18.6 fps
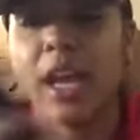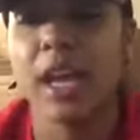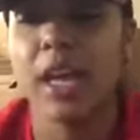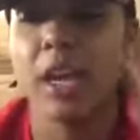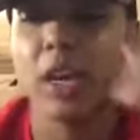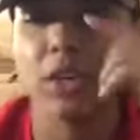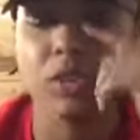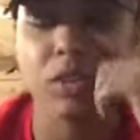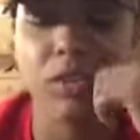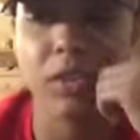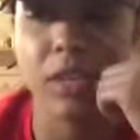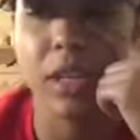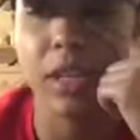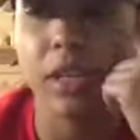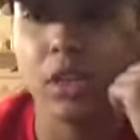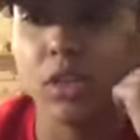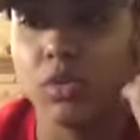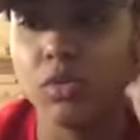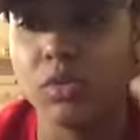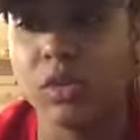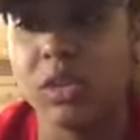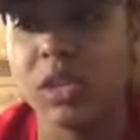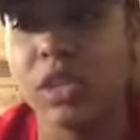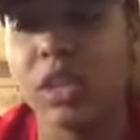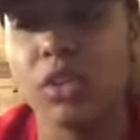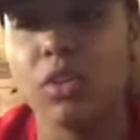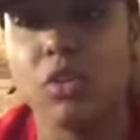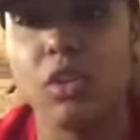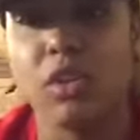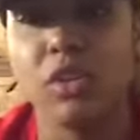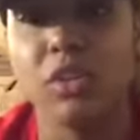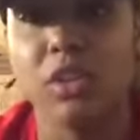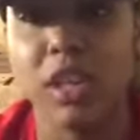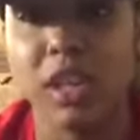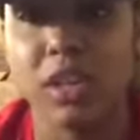and I'll just like use it in order to